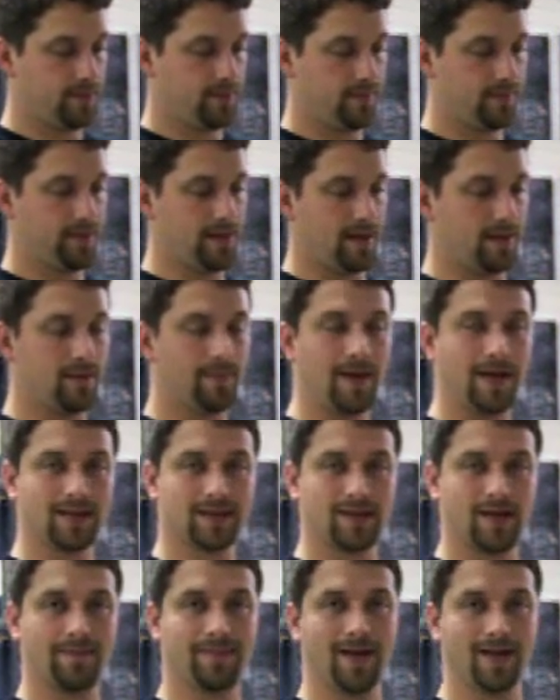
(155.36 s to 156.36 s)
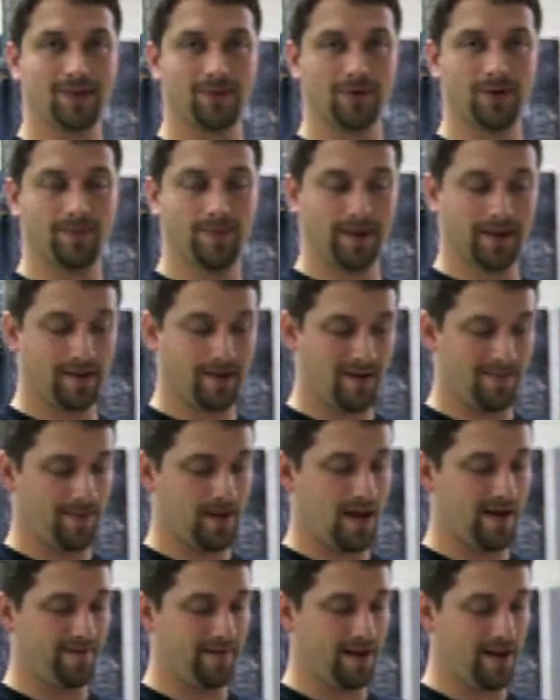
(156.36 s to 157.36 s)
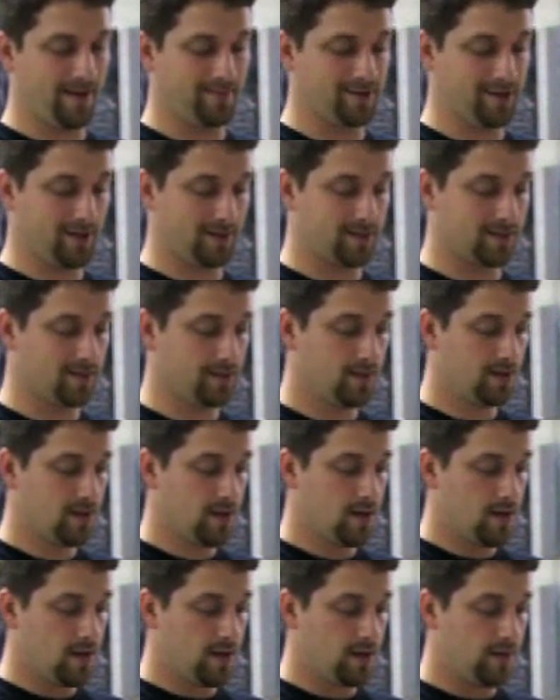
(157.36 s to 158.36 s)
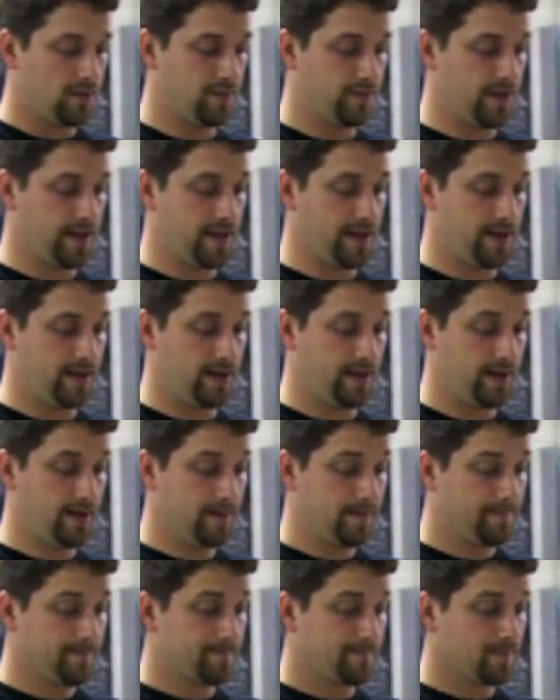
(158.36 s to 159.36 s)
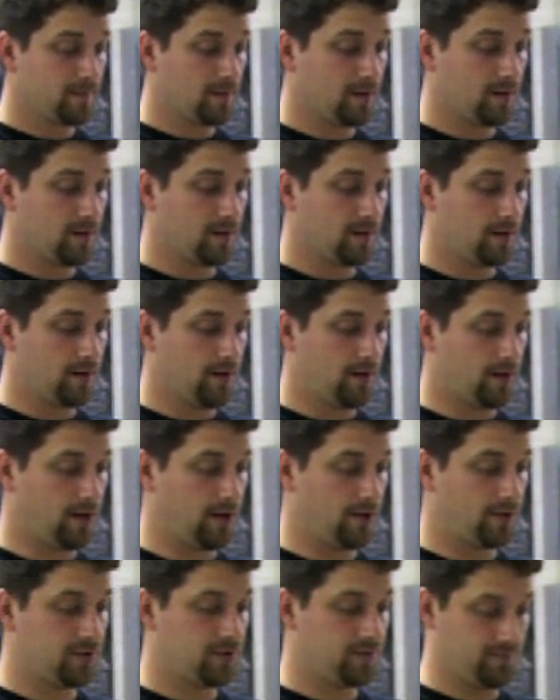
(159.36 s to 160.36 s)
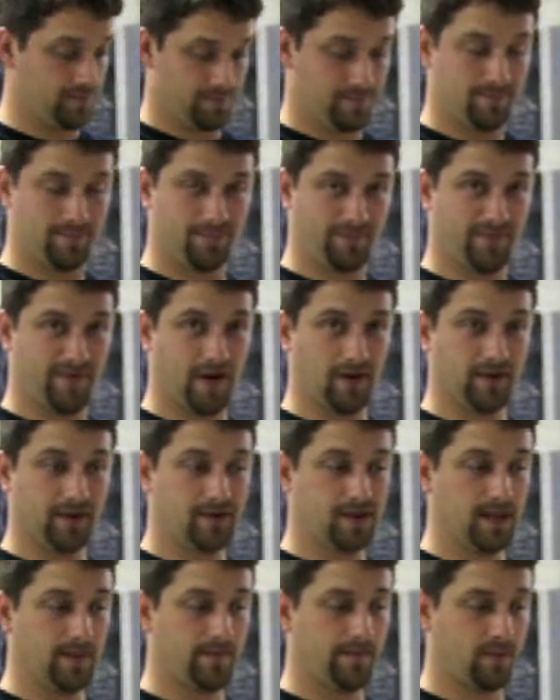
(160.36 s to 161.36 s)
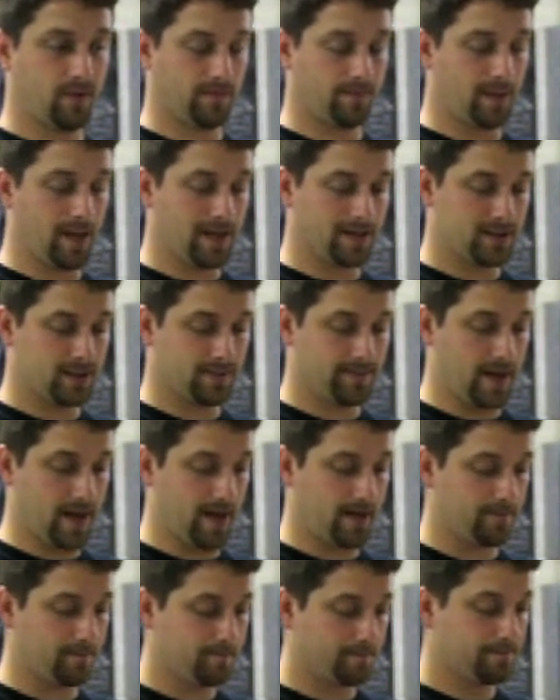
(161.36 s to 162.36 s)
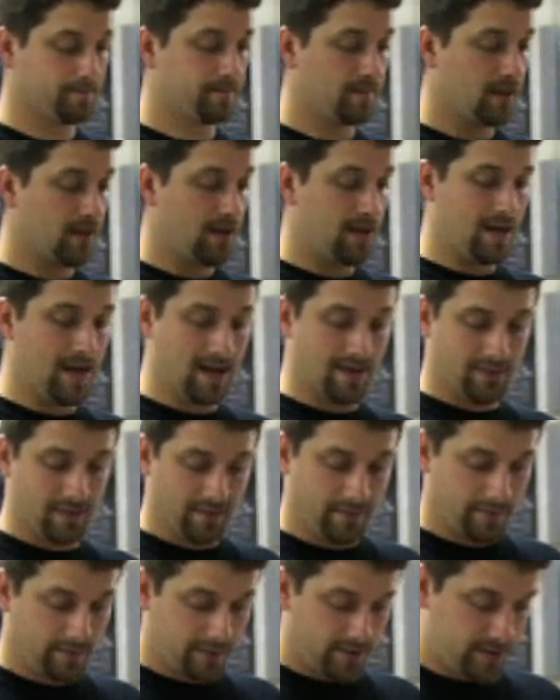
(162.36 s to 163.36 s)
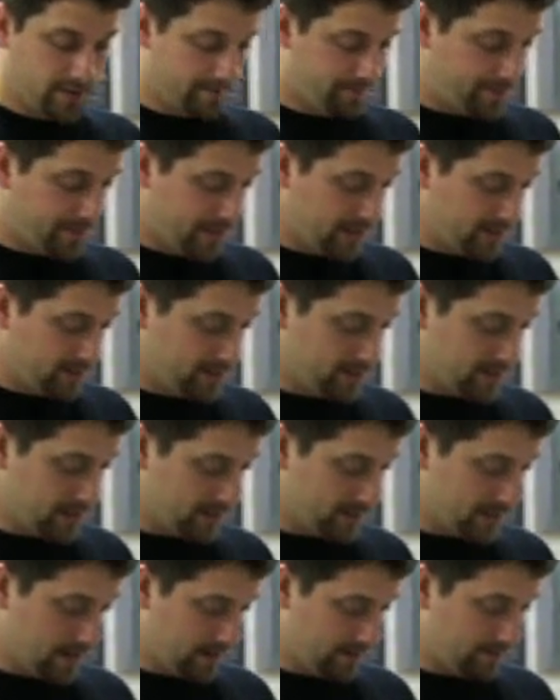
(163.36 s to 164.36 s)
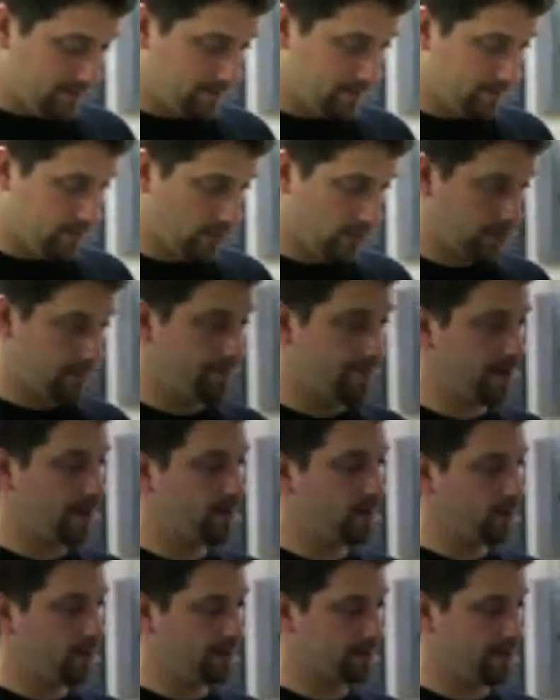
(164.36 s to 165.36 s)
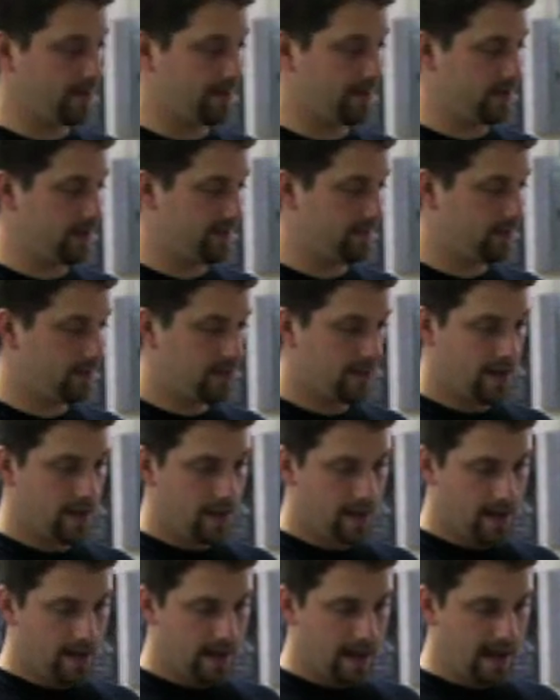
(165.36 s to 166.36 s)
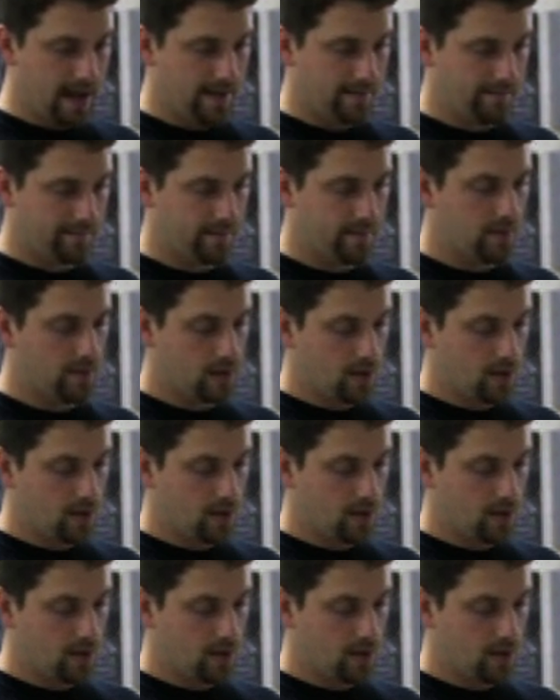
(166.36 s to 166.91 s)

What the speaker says: than the Masonite bats when you're picking up a heavy object. They are fairly cheap for a plastic bat, and the pins on them, or the pinholes on them, have